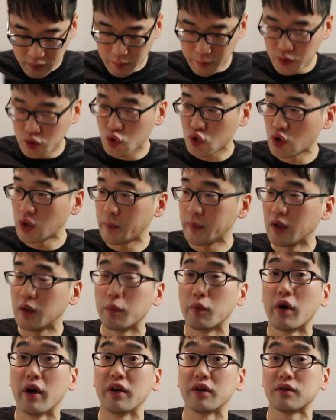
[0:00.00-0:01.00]
I'm extremely
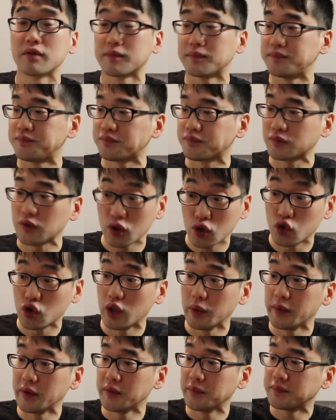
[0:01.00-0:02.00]
impressed.
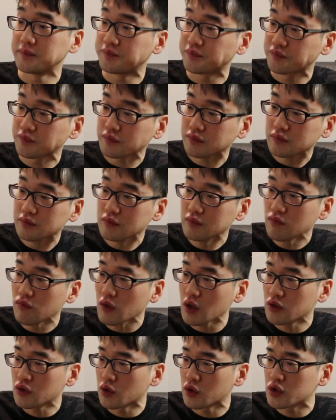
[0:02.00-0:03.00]
Extremely.
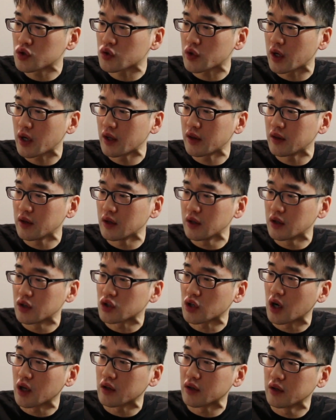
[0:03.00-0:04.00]
So let's try the
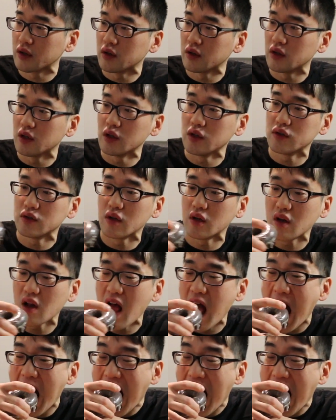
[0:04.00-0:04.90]
chocolate yeasted.